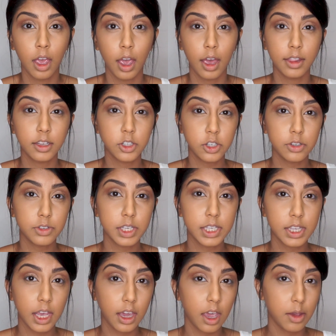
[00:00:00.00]
And then she uses
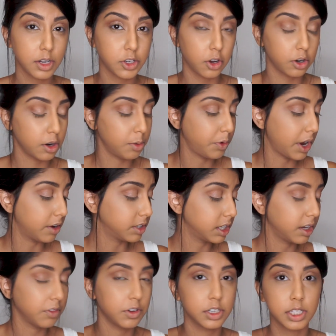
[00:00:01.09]
like a darker brown to
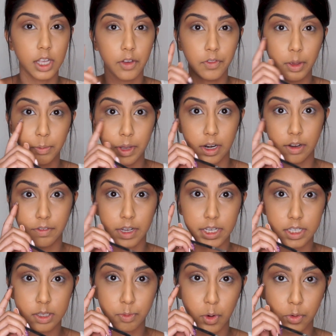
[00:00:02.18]
give herself a bit of a
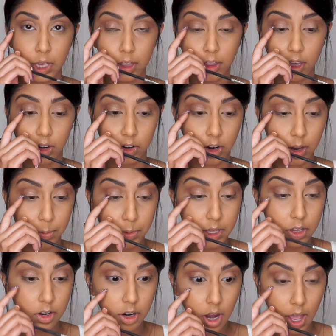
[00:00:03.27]
smoky liner up
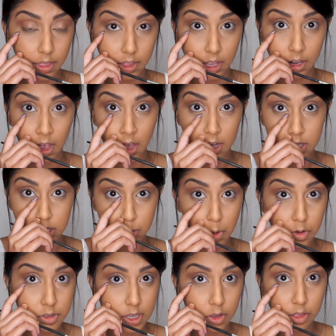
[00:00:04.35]
here and then
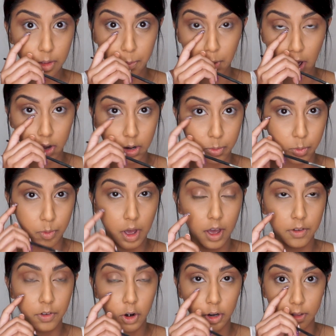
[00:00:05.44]
smokes out the bottom
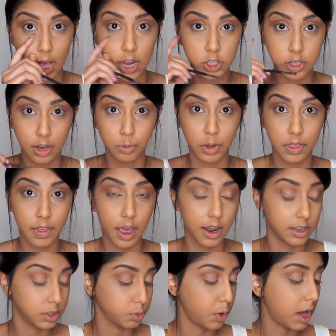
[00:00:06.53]
of her lash line with that
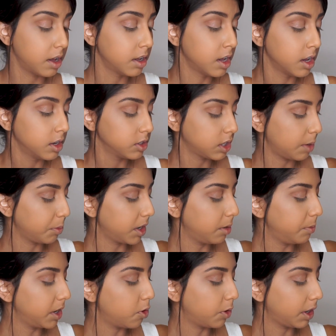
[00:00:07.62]
as well. So I'm going to
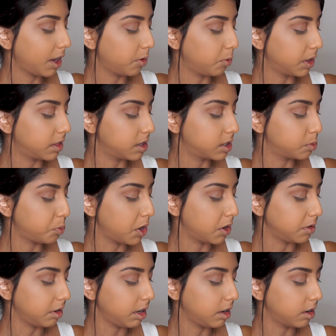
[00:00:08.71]
be going in with this
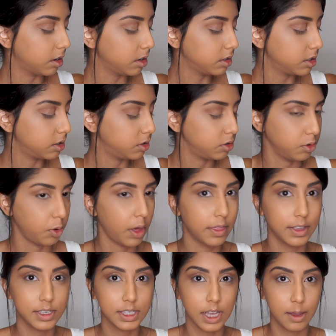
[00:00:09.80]
brown here to do
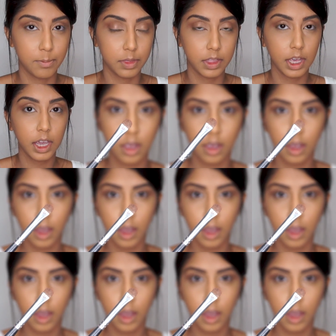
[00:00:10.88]
the same thing.